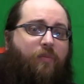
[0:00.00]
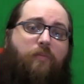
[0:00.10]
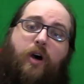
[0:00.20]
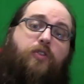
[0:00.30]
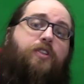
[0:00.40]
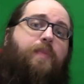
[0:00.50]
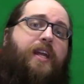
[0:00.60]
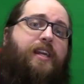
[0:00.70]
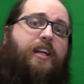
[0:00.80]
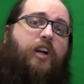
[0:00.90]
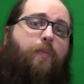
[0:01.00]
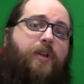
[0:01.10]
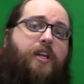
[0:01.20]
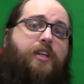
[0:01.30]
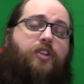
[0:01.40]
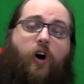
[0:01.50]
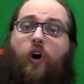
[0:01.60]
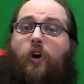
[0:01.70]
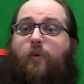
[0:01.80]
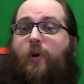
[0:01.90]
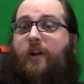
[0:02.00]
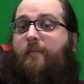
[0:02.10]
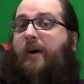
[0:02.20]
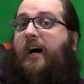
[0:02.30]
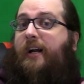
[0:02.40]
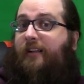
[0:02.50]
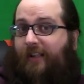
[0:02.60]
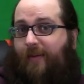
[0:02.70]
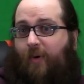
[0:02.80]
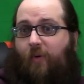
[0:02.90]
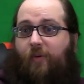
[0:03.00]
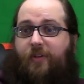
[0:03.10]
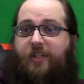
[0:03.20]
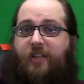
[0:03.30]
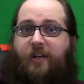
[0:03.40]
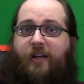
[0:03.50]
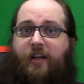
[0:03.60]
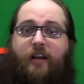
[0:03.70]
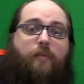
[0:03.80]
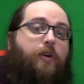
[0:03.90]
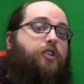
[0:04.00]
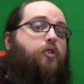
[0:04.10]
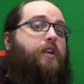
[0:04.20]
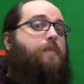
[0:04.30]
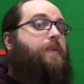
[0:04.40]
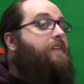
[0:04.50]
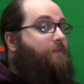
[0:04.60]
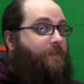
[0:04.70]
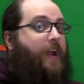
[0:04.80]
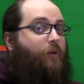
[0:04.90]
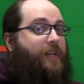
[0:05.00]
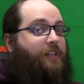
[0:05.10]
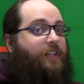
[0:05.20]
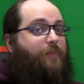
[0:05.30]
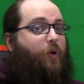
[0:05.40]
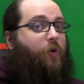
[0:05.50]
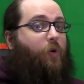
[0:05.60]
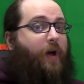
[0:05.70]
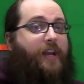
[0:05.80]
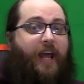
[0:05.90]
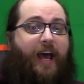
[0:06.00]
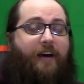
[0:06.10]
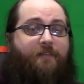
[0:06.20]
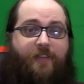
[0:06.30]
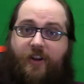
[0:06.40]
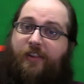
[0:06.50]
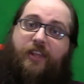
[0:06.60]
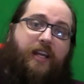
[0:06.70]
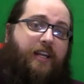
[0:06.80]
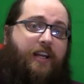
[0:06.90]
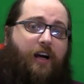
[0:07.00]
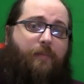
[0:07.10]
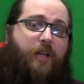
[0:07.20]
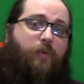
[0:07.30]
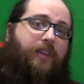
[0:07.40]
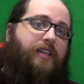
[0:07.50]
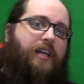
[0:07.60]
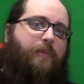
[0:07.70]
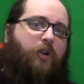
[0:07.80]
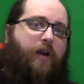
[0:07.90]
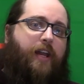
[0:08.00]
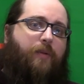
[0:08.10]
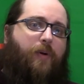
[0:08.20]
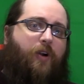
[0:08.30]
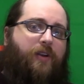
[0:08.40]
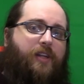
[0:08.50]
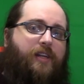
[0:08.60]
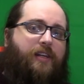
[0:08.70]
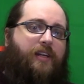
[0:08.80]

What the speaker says: Most media companies are run by liberals, but you can be very liberal and have nothing in common with the Democratic Party.